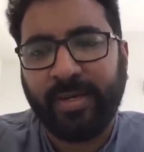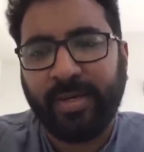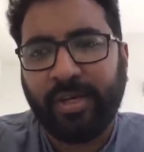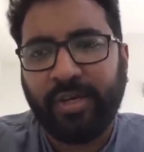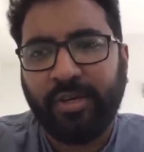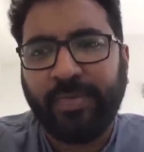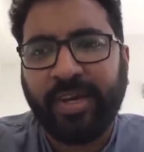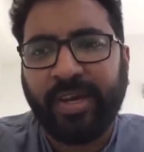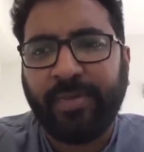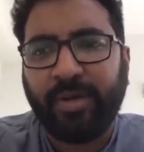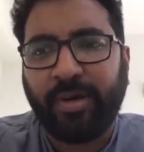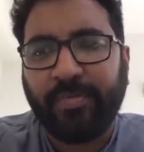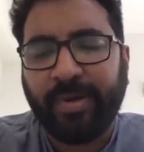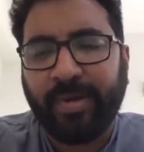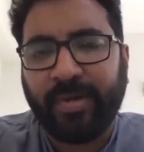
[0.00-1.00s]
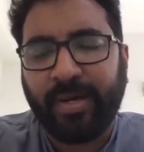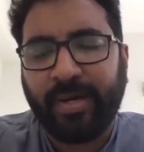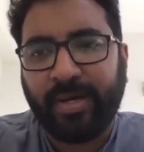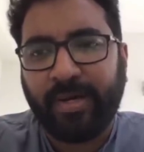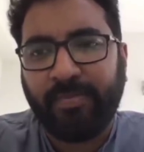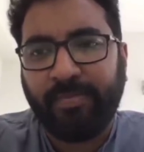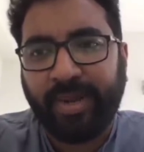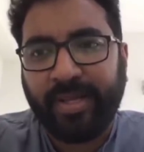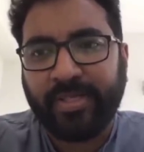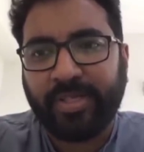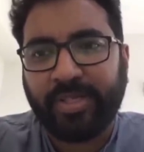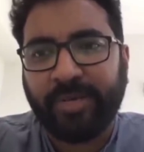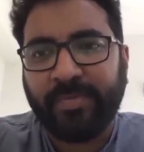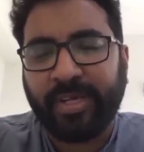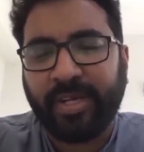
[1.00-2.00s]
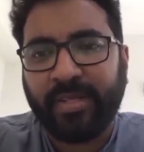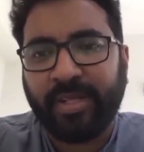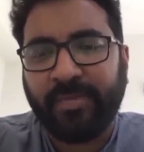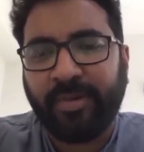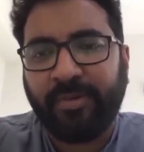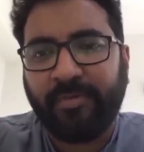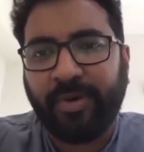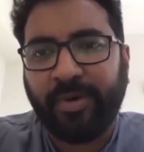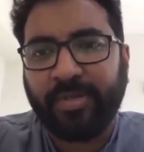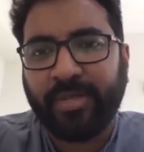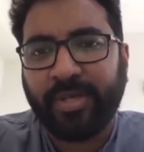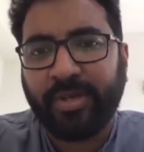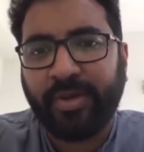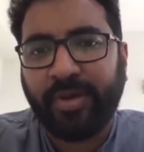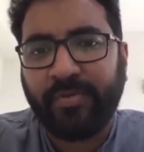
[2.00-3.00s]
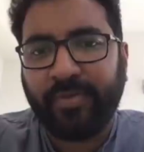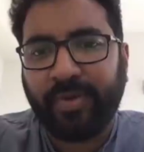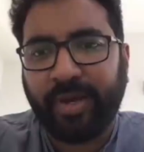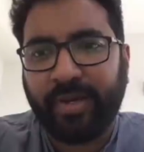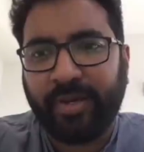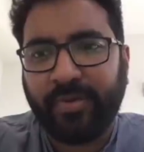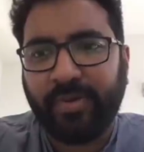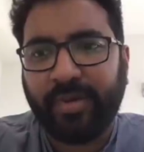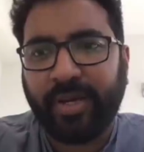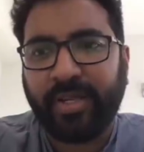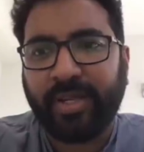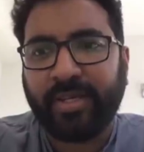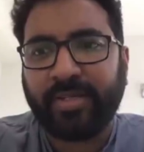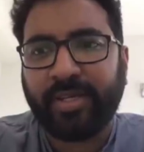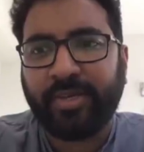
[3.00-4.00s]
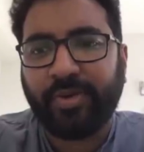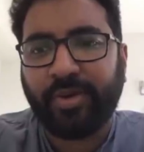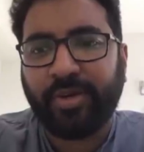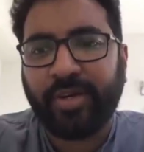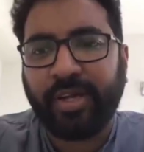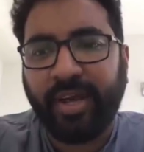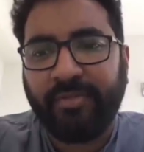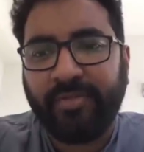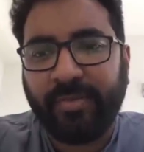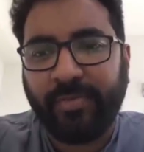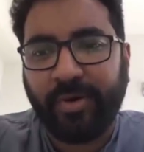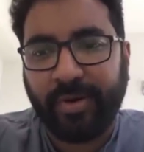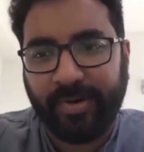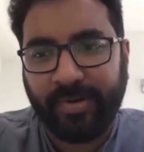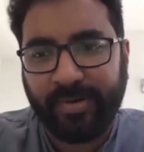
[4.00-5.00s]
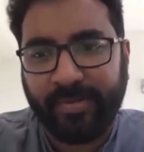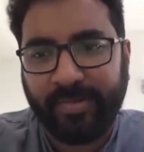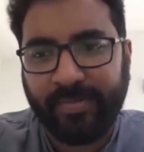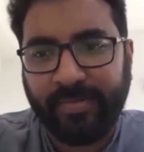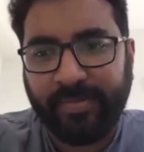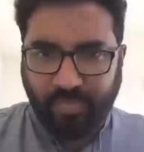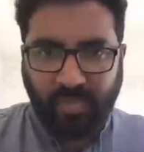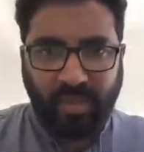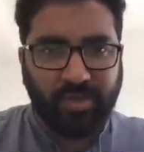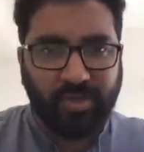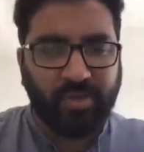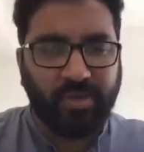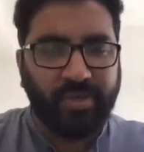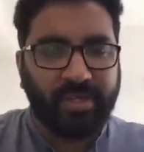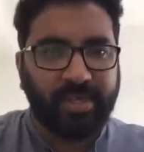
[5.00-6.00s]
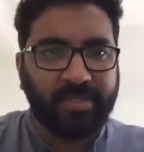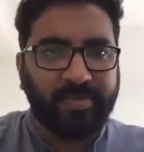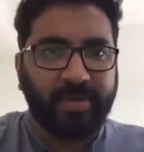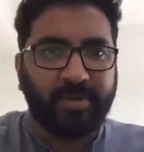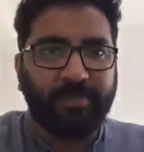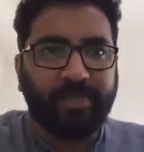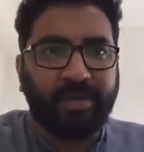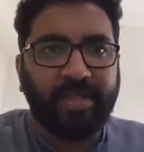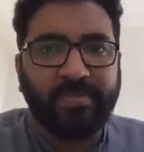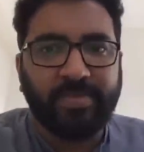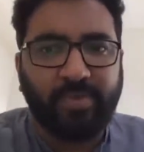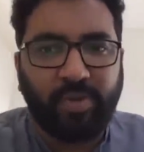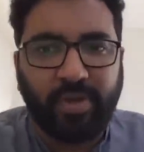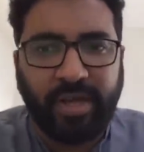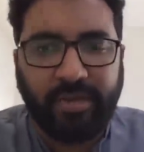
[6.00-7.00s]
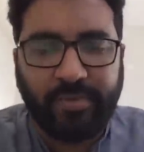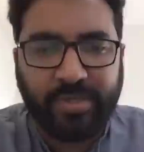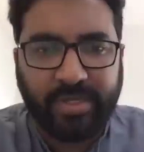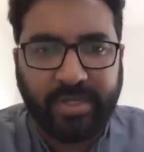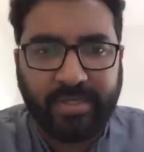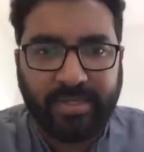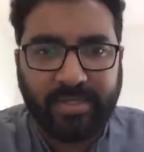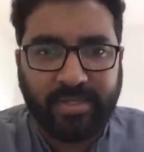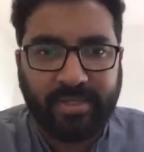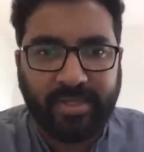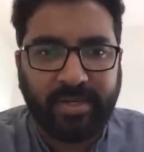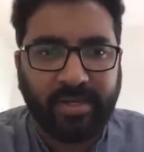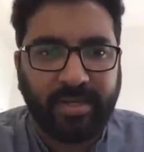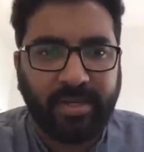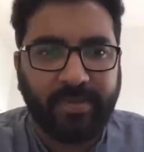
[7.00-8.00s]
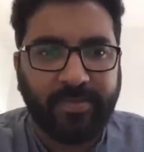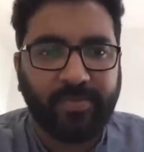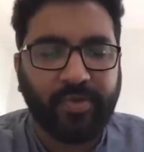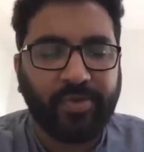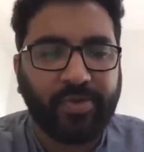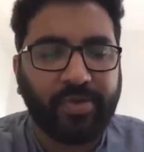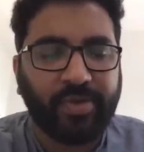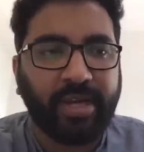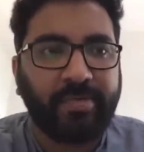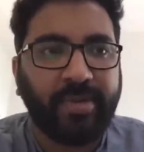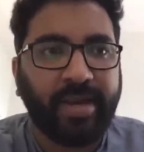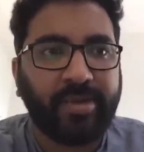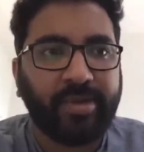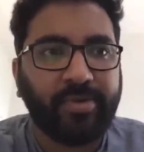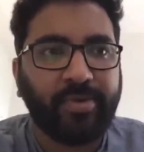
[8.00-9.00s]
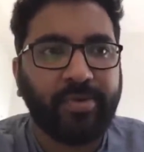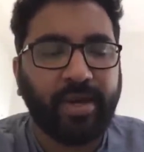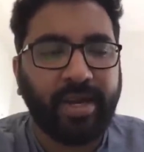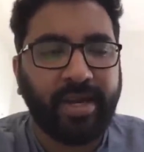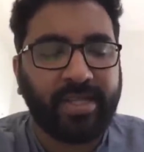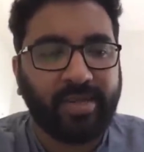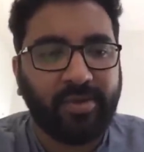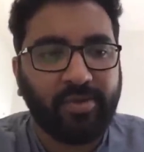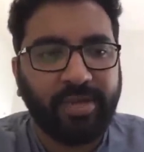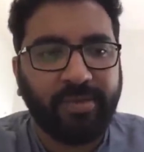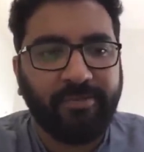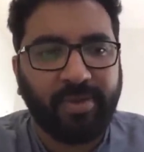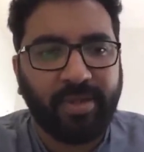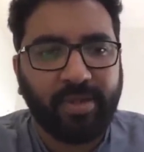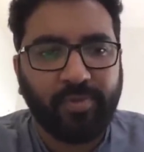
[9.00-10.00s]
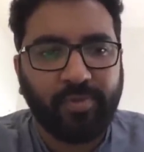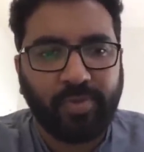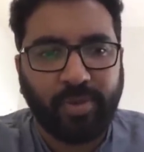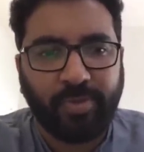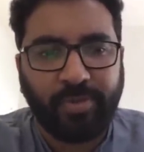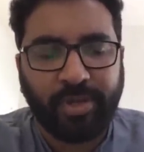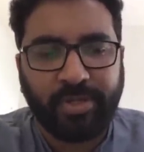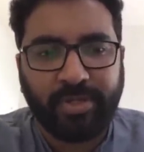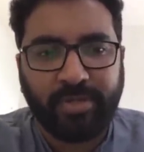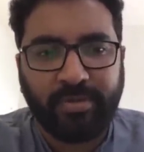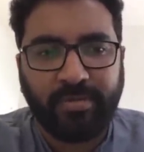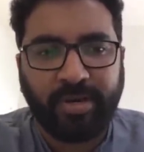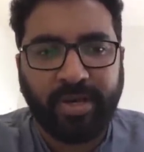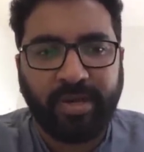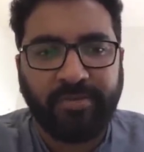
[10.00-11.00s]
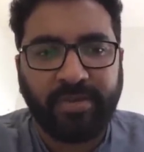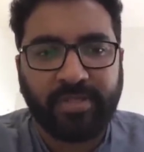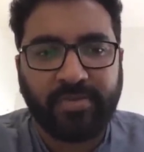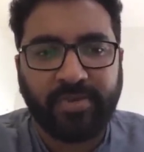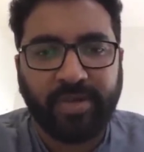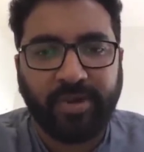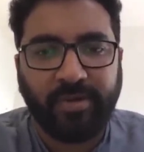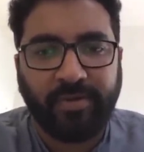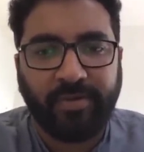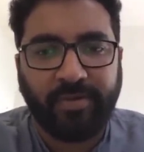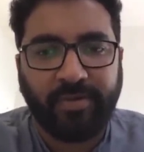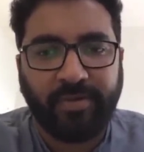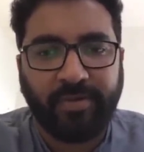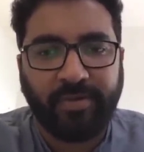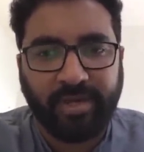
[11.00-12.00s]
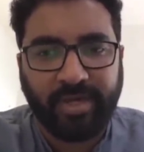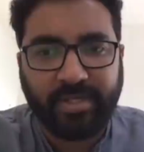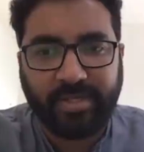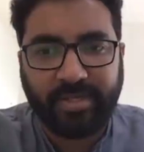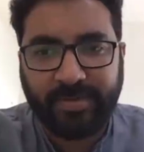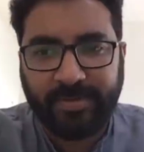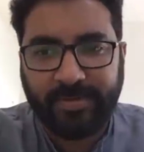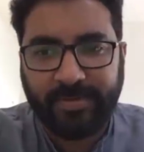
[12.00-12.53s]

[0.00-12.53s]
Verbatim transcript: You pick up a topic, uh, brainstorm the number of points that you have to write. You'll realize that you already have that point. So with respect to prelims, what I would suggest is that uh, you should get back to exclusive prelims preparation by first week of August.